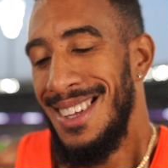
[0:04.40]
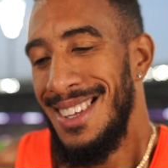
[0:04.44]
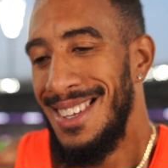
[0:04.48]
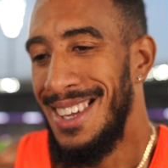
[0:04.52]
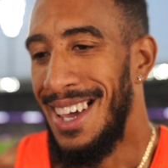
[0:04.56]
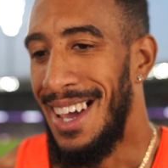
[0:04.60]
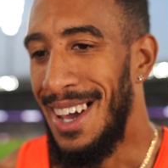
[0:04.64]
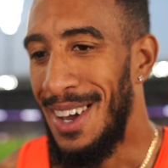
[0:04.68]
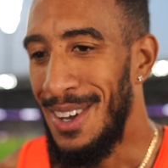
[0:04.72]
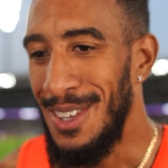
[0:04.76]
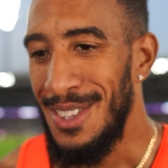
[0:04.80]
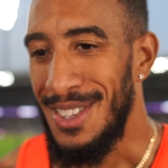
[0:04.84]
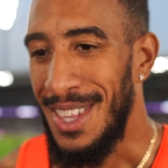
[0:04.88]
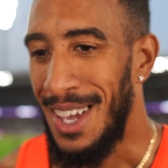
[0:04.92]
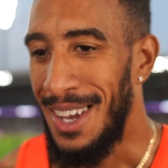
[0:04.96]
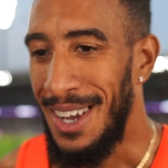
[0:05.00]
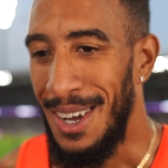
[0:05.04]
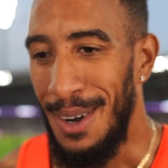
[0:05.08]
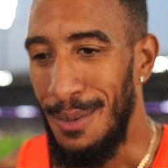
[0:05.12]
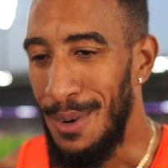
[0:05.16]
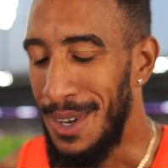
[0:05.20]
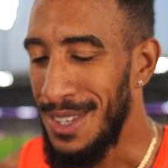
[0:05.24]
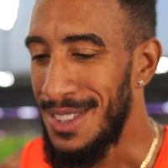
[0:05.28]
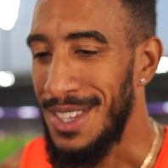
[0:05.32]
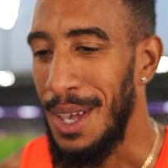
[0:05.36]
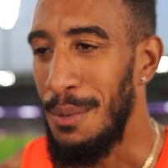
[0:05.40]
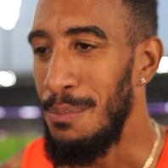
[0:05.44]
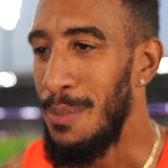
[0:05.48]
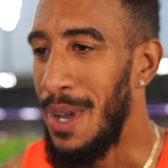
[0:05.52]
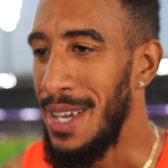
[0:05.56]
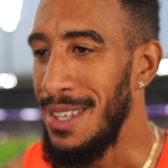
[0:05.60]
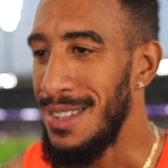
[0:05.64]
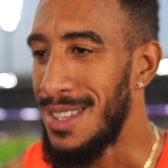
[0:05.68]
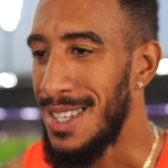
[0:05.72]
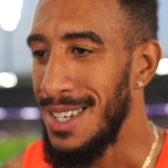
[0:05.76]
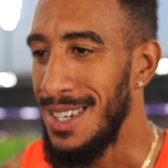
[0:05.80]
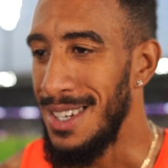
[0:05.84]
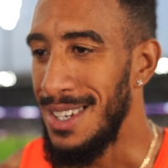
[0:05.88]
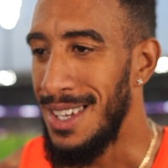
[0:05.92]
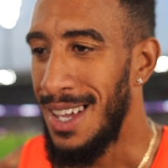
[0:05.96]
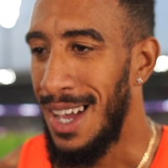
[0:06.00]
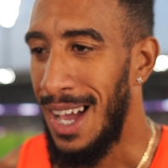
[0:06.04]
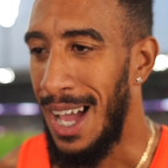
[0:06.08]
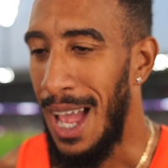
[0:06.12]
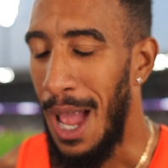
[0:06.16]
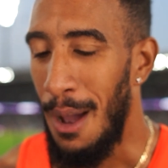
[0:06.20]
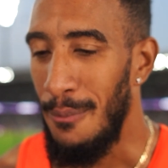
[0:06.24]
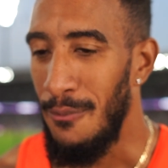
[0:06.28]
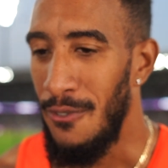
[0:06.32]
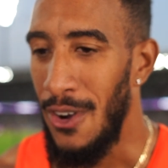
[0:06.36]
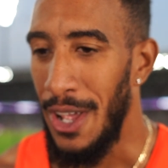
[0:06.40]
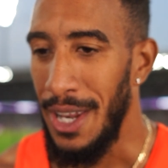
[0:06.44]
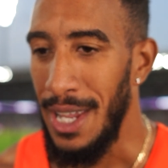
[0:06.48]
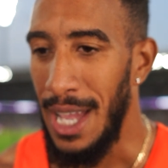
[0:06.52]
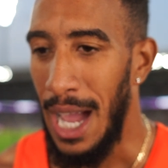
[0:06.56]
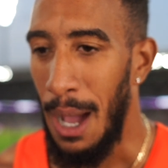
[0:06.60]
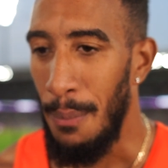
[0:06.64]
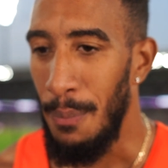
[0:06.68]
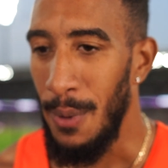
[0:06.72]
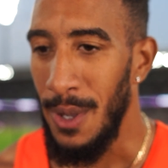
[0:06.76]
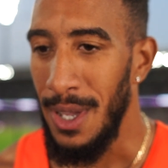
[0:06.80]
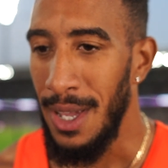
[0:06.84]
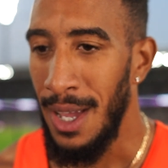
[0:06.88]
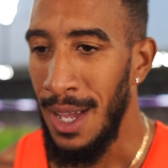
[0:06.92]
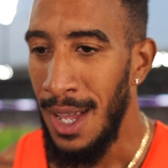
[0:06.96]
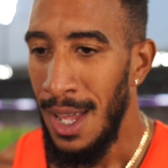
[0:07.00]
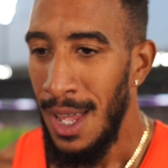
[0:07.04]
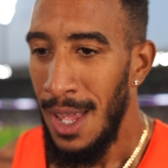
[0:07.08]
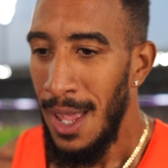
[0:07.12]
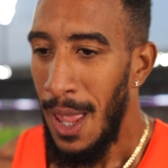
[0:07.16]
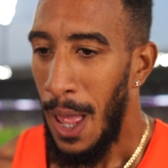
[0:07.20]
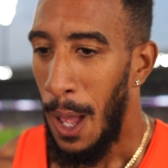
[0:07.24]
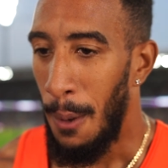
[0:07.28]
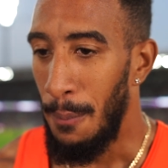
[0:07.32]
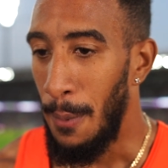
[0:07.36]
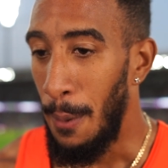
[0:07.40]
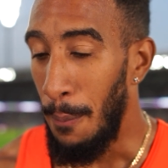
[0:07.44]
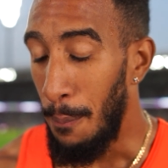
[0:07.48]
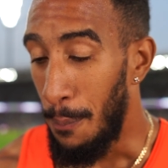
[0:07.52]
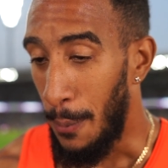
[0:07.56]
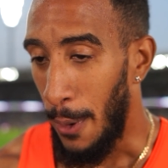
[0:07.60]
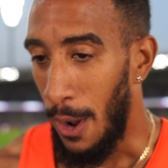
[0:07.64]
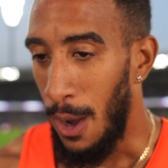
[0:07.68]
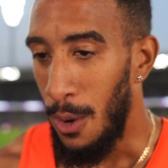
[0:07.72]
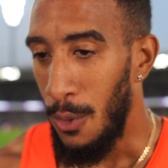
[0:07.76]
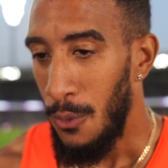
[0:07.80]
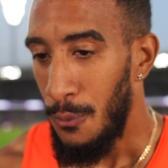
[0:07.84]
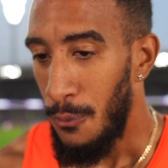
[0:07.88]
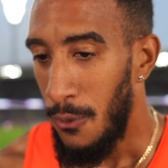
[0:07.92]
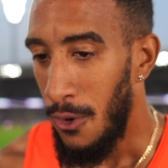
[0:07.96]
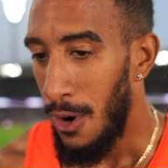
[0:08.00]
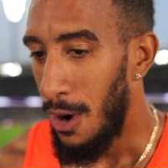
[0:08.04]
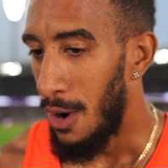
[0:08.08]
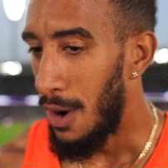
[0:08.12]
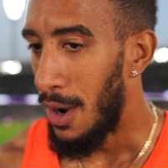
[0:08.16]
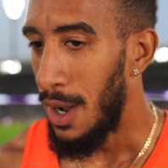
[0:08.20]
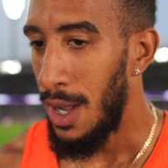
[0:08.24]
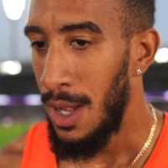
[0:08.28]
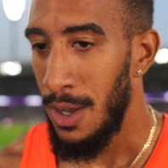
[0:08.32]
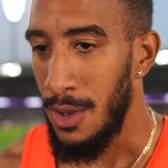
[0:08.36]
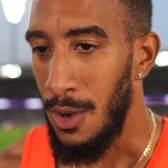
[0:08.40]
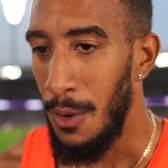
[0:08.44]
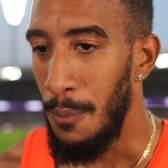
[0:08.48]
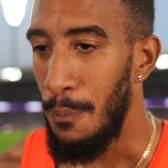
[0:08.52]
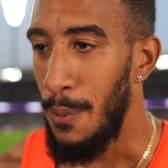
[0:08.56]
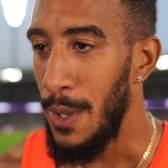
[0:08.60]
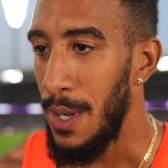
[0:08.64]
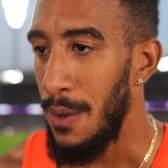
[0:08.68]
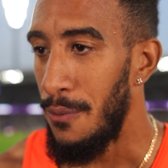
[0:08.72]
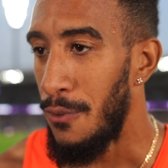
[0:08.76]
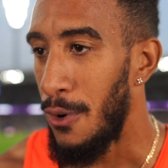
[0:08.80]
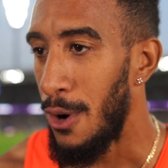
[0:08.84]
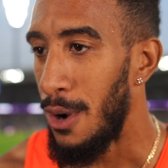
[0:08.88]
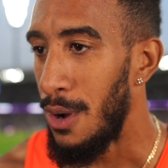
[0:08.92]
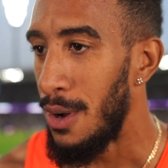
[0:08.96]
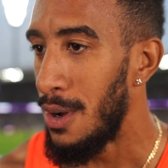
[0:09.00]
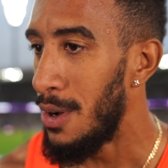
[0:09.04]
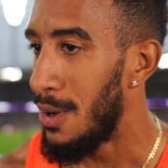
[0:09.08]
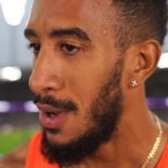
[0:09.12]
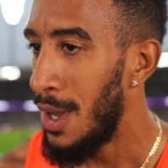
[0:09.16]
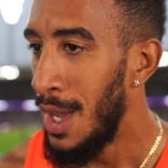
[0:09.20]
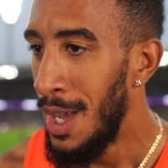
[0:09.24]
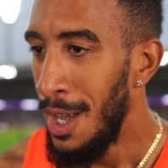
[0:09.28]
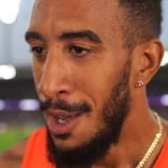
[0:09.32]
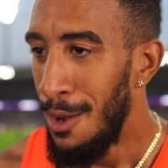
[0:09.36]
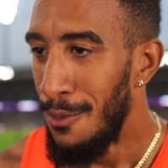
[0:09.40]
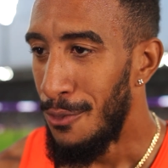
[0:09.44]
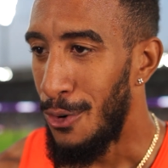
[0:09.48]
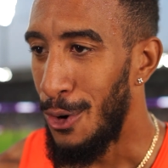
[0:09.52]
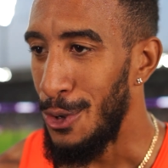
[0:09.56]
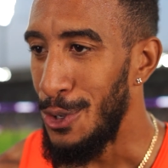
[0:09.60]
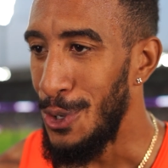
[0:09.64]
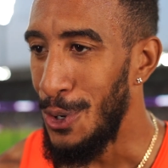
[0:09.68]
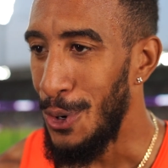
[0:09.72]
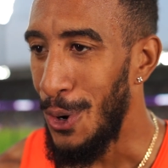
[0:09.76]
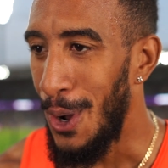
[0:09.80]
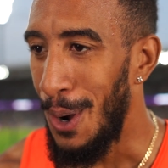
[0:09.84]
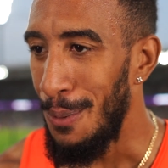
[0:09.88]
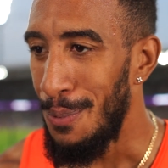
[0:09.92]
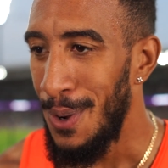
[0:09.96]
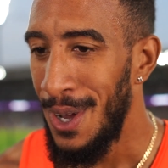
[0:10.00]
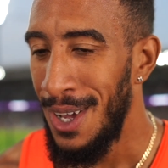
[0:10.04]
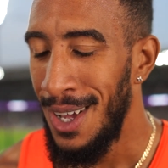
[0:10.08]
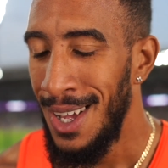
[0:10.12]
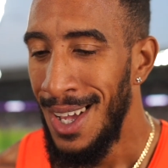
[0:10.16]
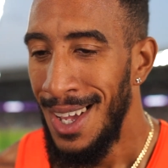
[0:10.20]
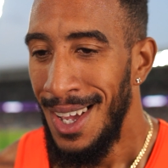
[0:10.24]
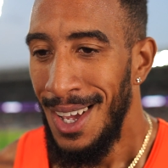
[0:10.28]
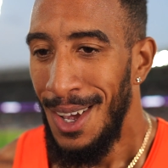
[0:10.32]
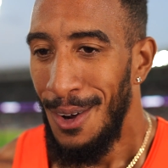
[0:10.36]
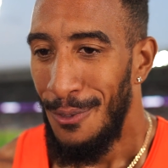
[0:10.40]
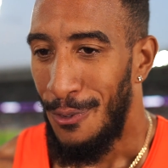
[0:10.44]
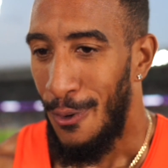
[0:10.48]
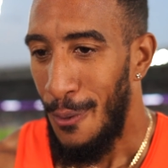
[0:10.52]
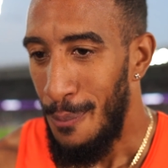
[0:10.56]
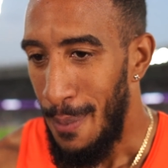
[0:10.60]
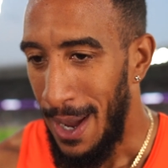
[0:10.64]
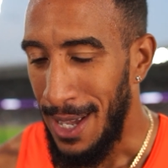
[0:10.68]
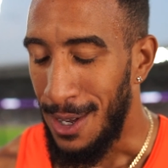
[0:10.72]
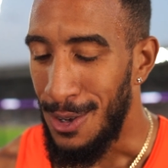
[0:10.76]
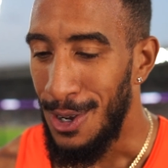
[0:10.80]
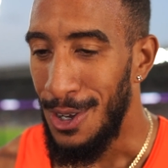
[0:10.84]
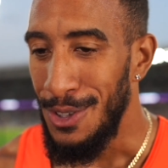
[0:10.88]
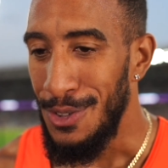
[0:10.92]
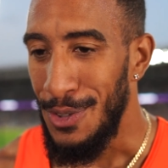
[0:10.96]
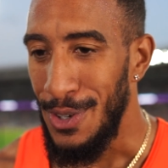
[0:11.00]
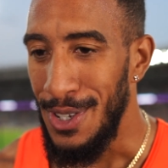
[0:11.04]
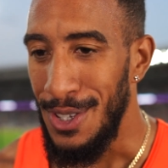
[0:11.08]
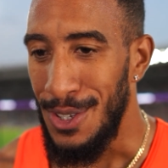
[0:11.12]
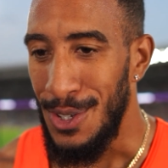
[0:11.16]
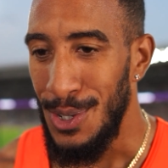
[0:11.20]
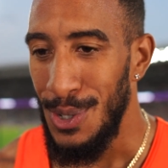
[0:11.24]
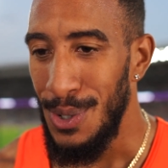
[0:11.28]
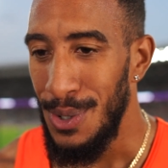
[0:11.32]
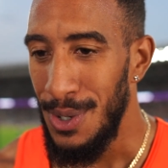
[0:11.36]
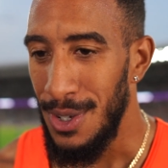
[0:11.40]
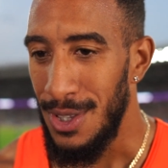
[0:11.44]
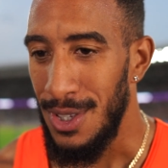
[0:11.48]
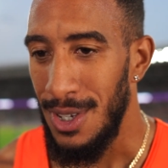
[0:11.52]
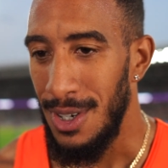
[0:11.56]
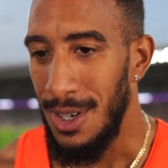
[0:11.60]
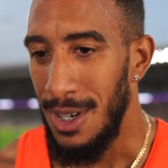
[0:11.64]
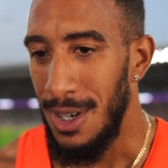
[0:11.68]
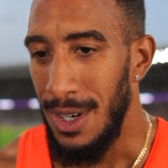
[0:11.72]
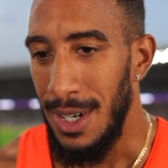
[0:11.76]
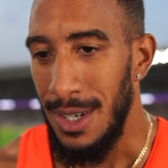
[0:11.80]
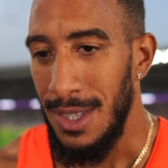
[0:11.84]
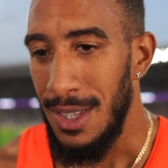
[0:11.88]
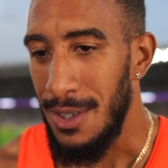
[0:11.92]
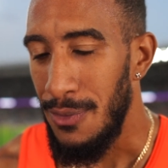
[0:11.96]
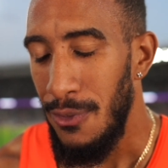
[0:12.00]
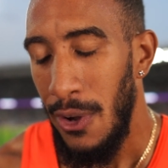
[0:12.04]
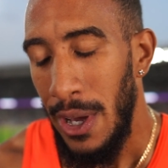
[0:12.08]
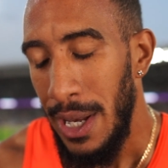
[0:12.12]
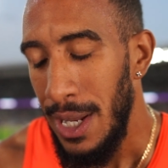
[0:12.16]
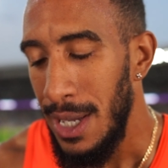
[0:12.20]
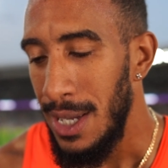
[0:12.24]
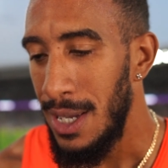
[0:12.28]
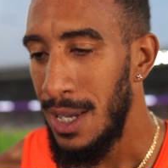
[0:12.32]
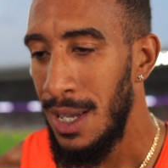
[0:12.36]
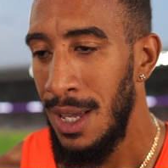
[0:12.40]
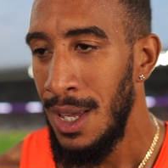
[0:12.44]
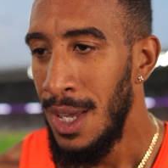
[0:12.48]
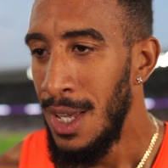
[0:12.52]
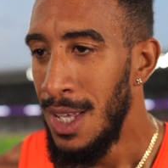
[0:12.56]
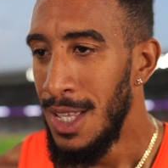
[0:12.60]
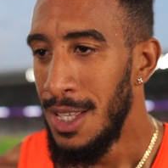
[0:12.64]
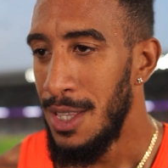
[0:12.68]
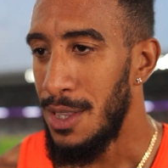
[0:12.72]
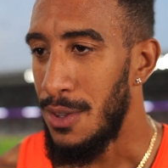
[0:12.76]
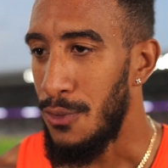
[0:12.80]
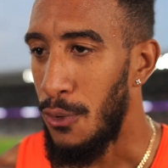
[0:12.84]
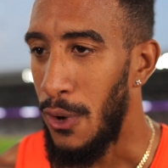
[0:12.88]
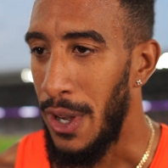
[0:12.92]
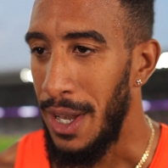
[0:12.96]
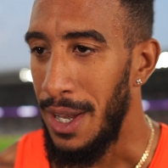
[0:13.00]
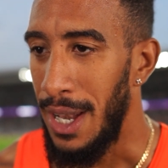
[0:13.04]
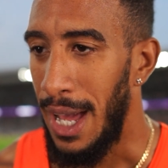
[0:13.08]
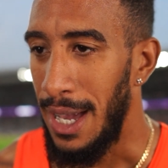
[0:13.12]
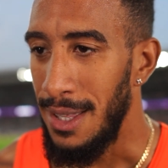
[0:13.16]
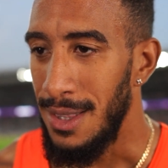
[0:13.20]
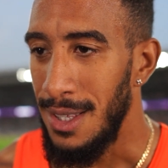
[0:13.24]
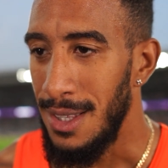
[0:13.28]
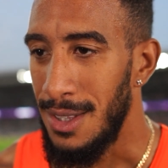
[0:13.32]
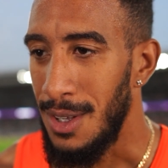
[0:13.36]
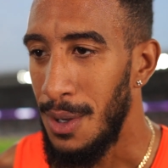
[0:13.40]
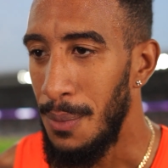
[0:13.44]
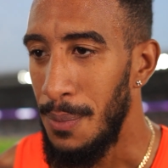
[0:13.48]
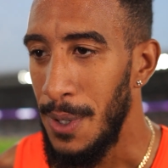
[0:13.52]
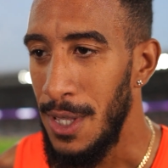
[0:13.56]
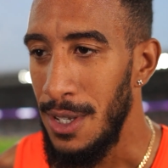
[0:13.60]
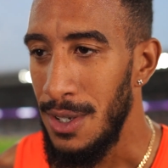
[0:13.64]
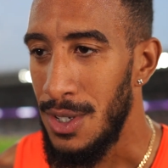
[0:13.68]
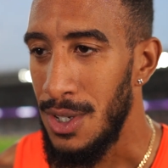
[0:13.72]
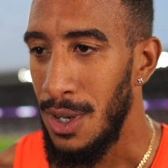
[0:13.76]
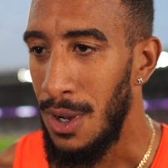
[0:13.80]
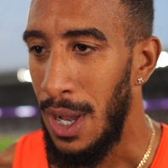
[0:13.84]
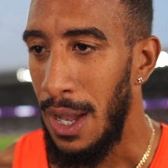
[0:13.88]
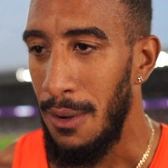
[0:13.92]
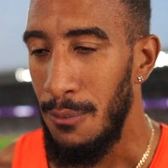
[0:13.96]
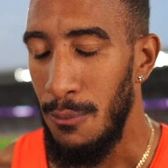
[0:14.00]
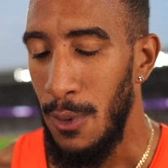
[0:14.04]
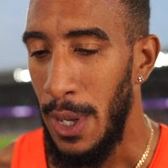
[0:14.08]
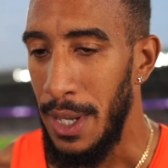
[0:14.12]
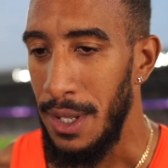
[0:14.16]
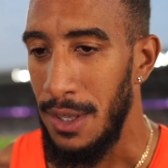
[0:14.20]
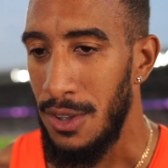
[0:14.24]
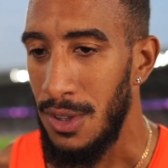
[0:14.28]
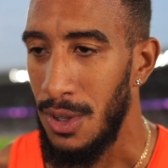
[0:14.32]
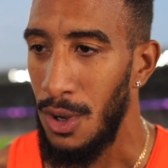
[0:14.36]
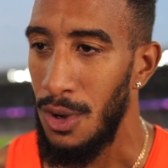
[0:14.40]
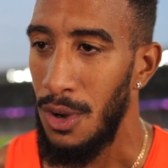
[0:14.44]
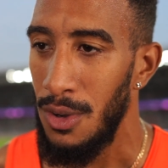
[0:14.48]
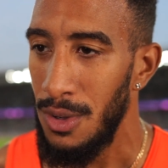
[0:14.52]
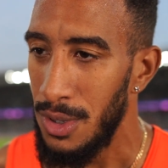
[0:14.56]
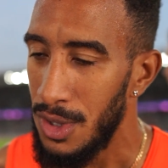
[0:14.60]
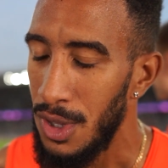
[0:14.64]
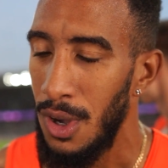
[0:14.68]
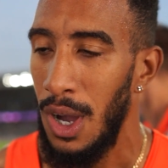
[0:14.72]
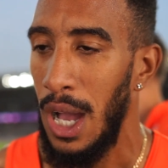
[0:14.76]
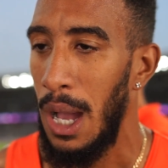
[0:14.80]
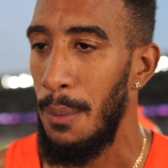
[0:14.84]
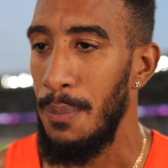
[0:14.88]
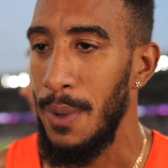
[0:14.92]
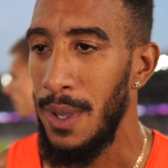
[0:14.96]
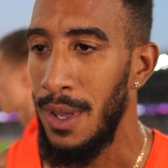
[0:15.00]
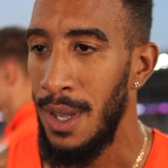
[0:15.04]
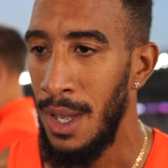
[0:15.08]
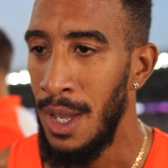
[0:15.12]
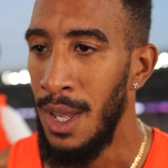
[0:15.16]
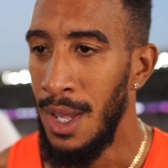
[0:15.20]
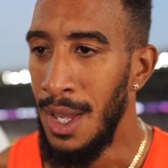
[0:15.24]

Yeah, it's amazing. I am very happy. I'm proud for competing for Europe, for my country too. So it's very nice, this competition. I'm very so happy.